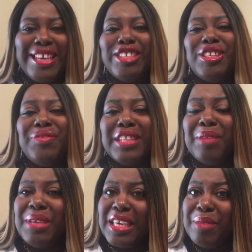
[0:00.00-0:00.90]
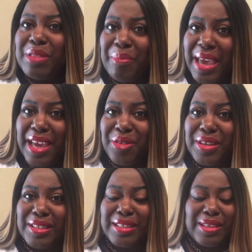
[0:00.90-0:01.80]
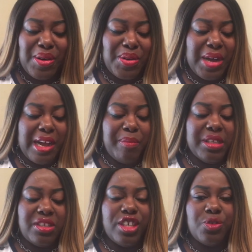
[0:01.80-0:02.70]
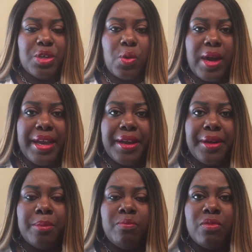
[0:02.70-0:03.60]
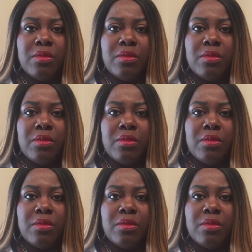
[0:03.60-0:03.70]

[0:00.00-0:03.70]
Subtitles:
She even let me keep the batteries, so it does require